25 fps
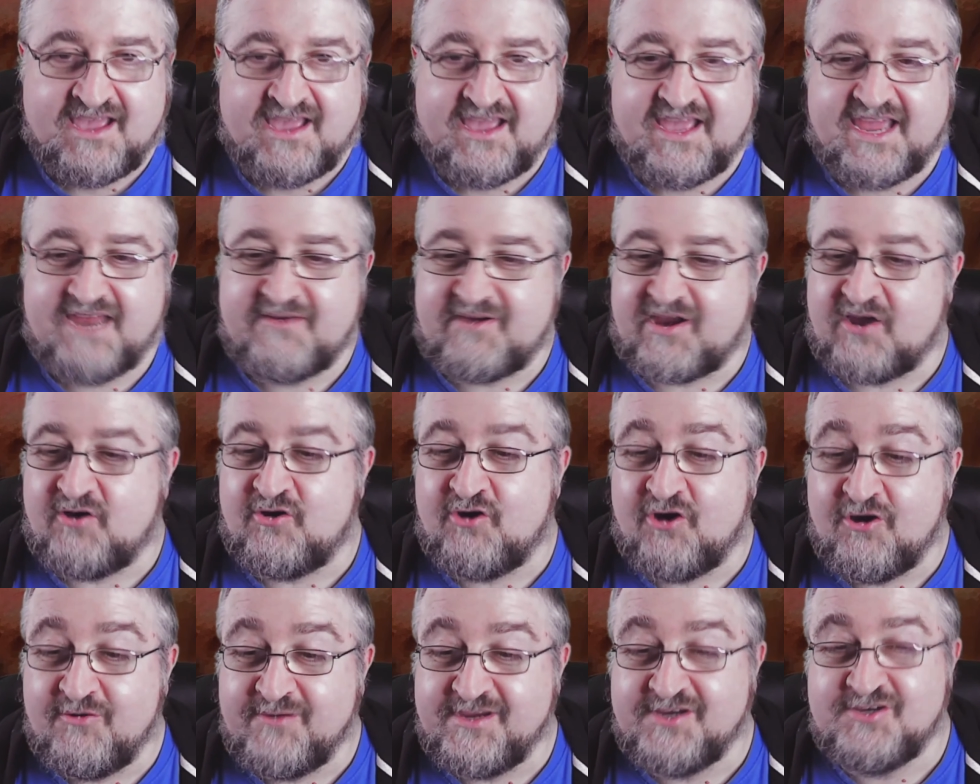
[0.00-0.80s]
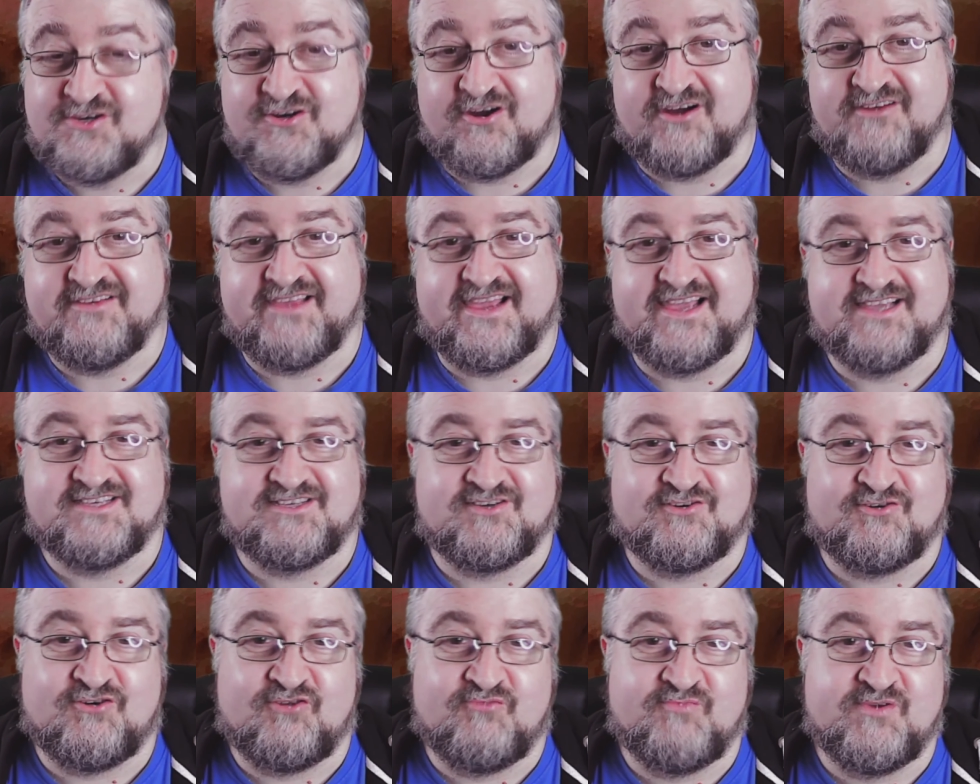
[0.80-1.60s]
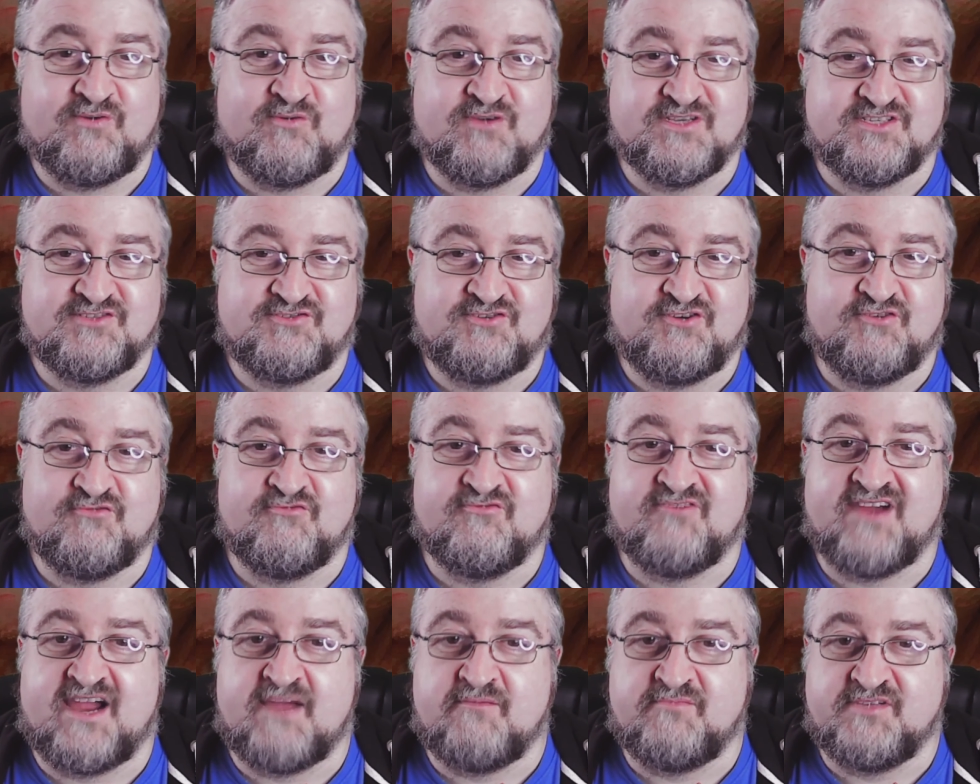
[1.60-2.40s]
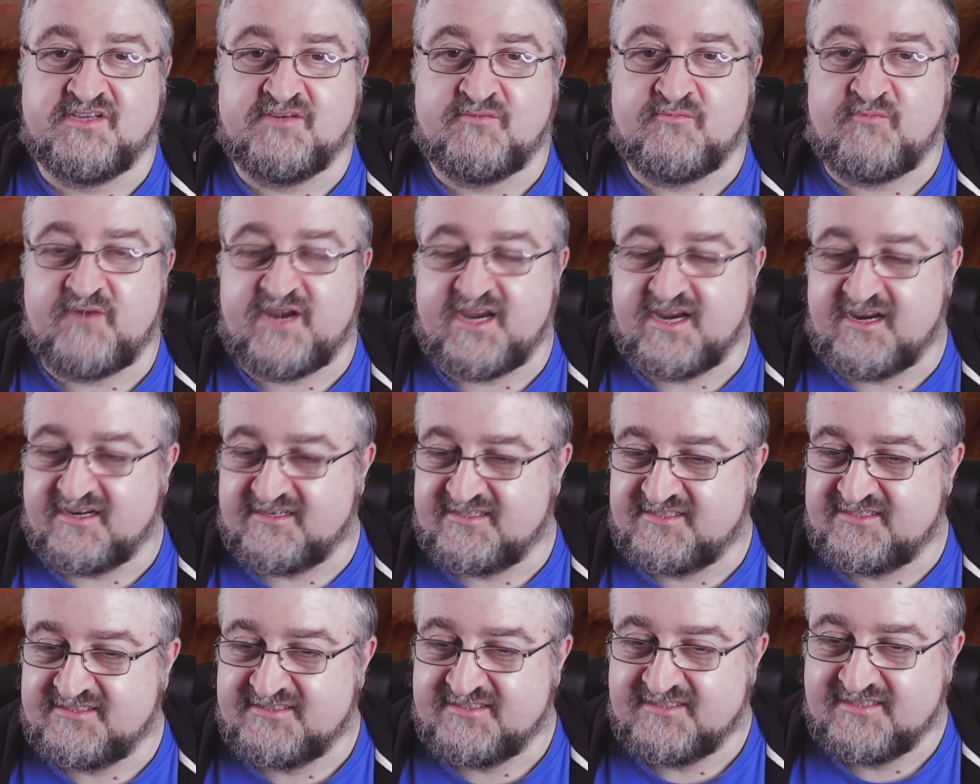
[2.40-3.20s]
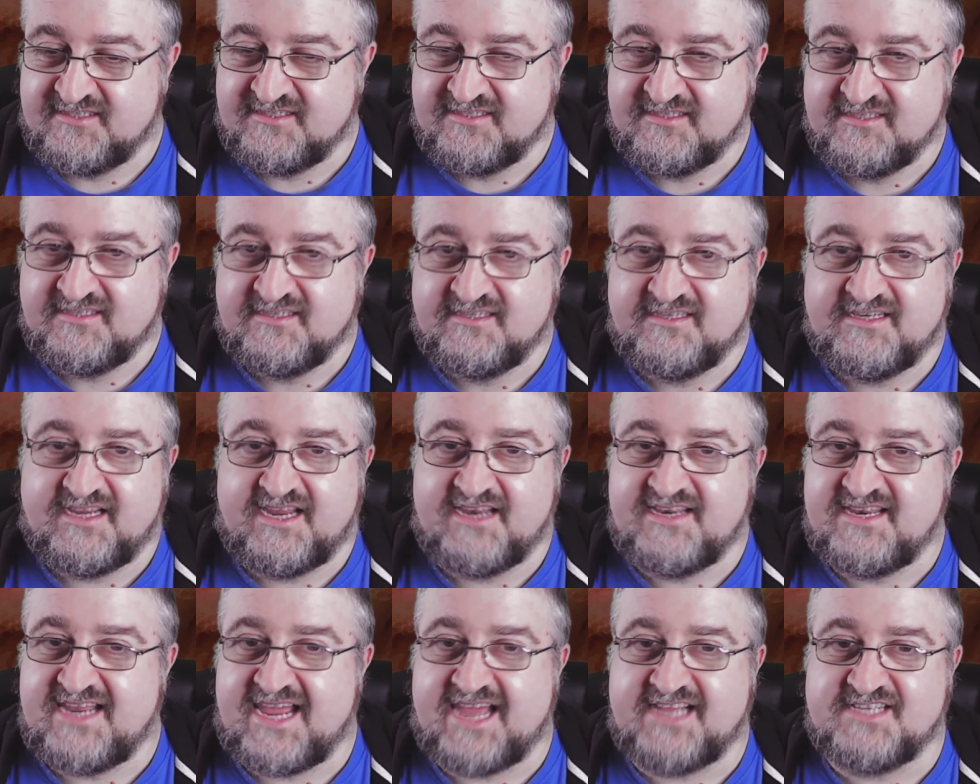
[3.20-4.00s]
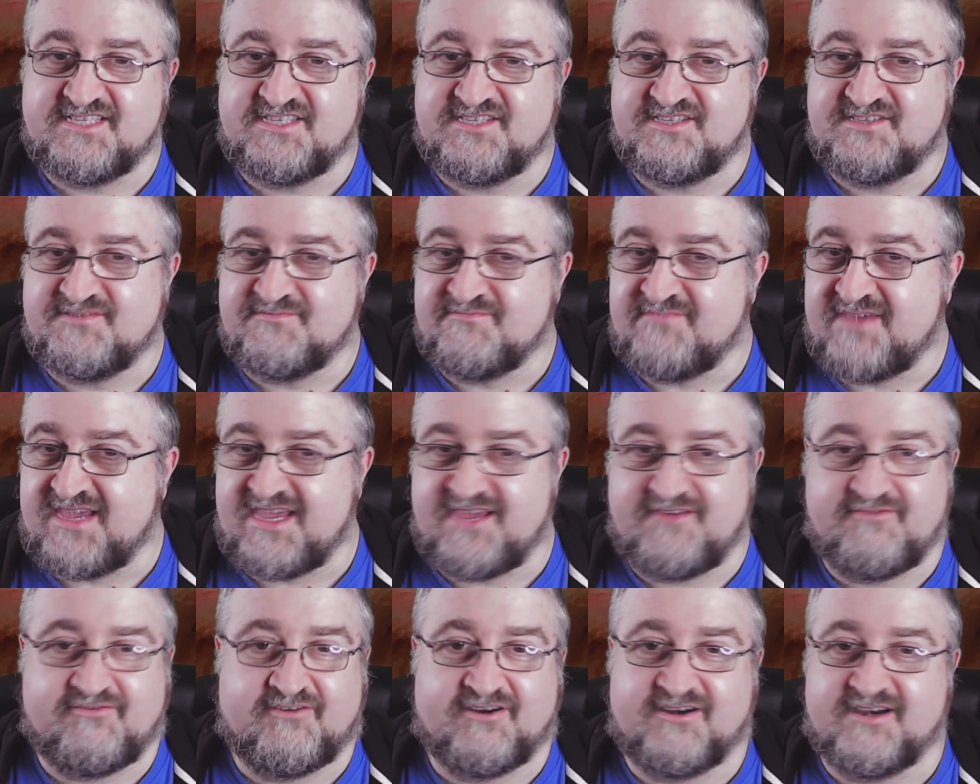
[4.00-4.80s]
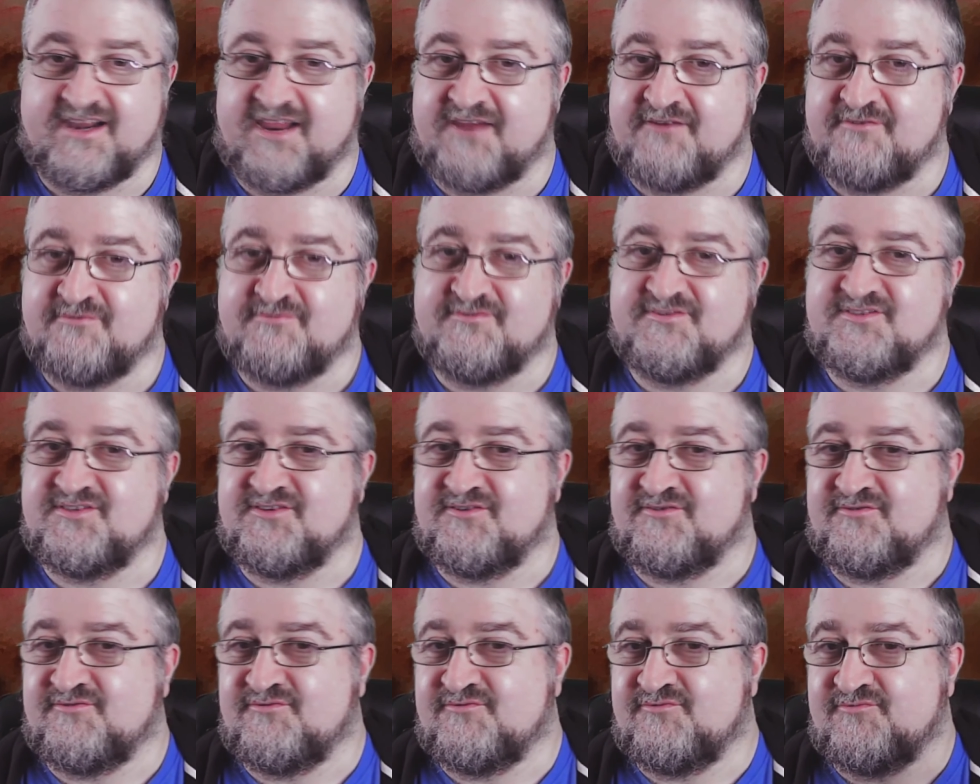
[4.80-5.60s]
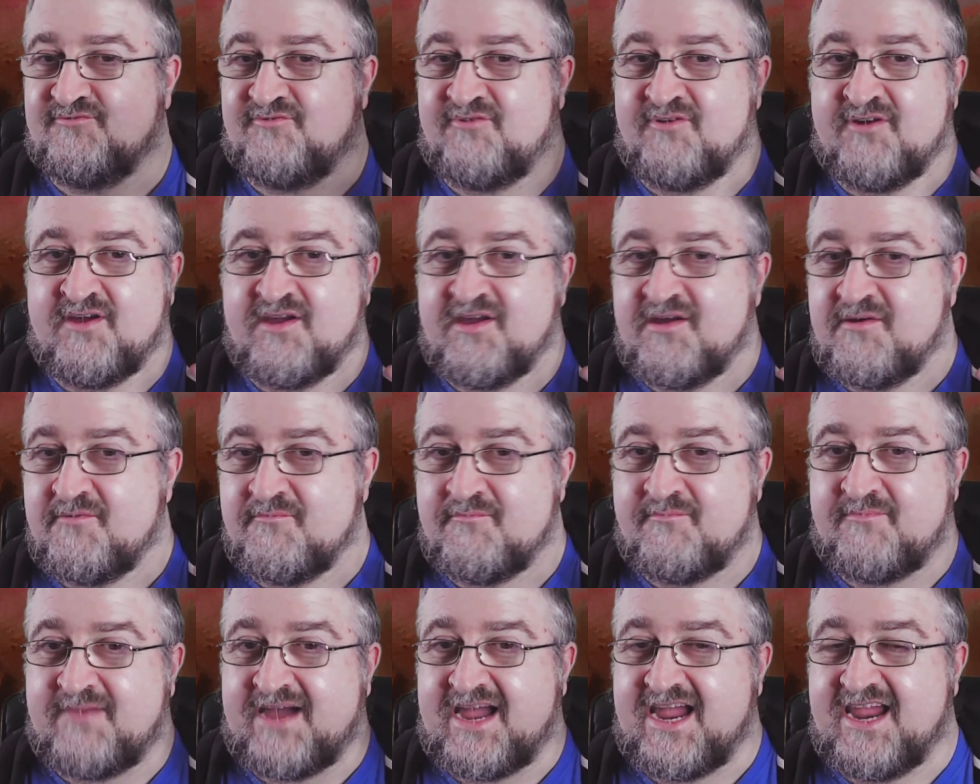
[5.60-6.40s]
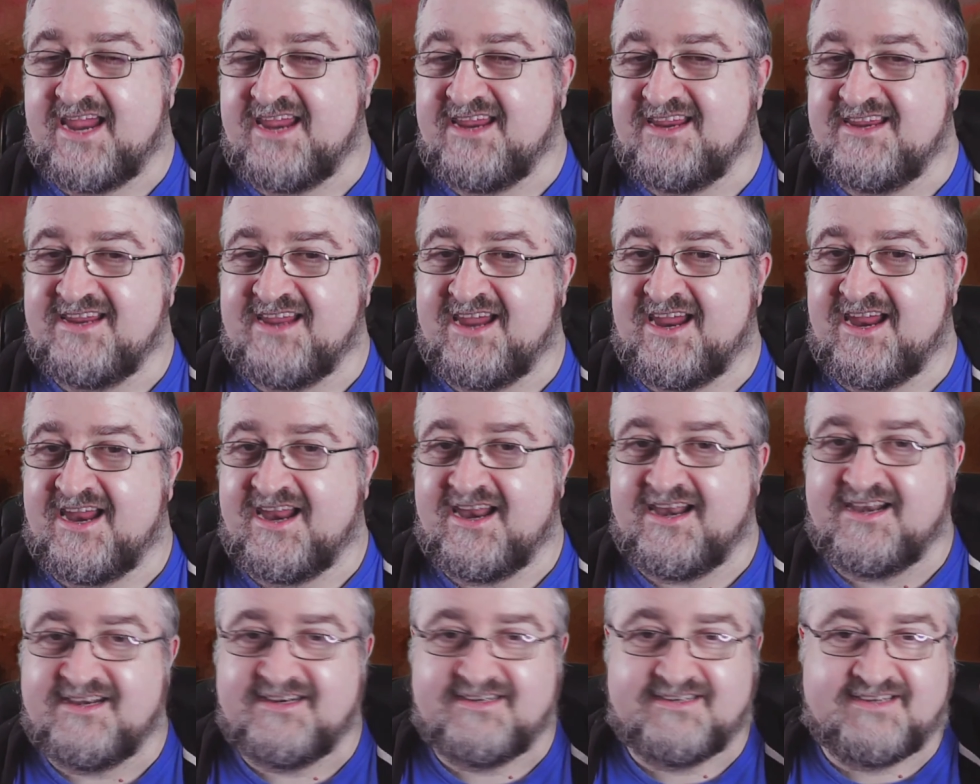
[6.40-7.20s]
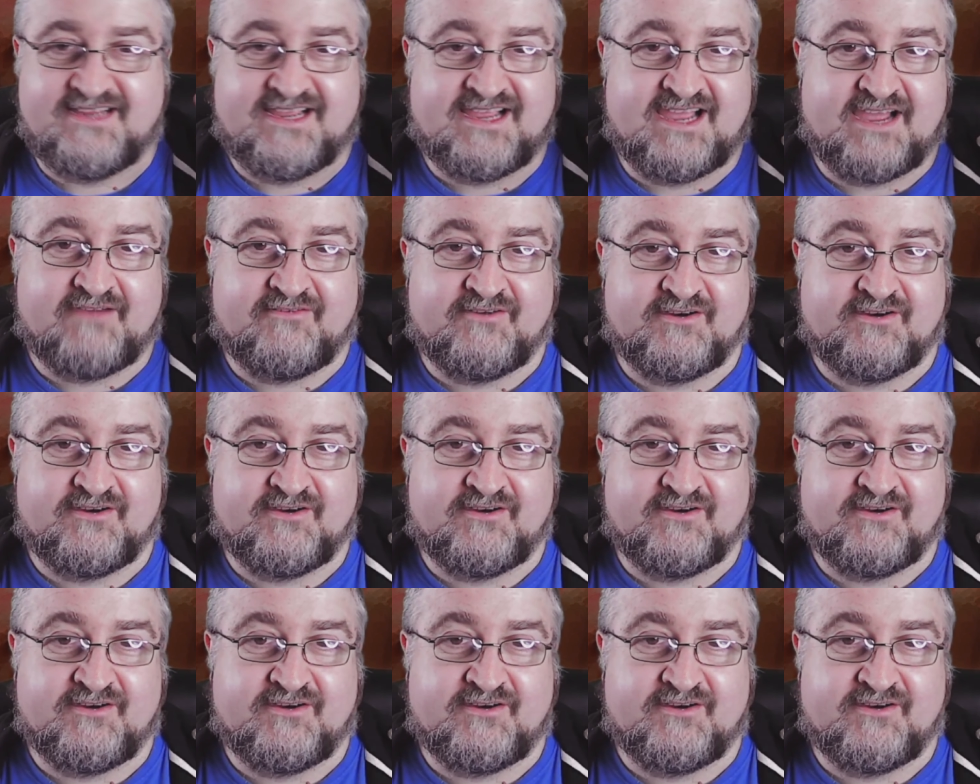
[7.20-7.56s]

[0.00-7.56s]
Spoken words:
Anyway, I hope you enjoyed this. I hope it wasn't too rambling and weird. And that's me for now. So, bye and have a